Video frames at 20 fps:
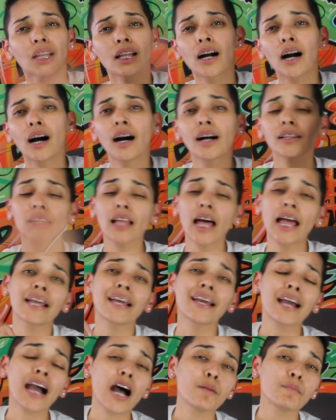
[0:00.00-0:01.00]

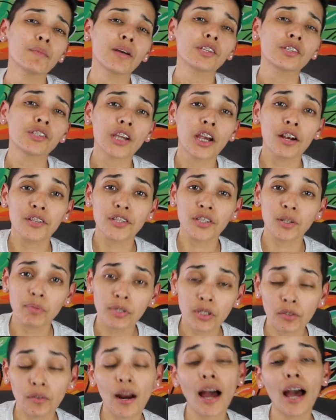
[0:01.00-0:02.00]
Like, comment, share, and
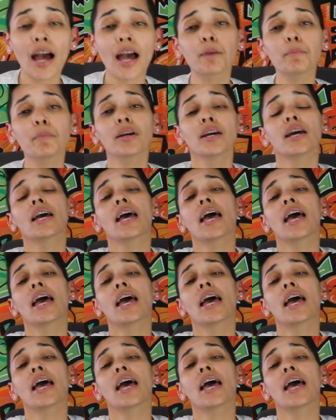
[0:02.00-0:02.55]
subscribe.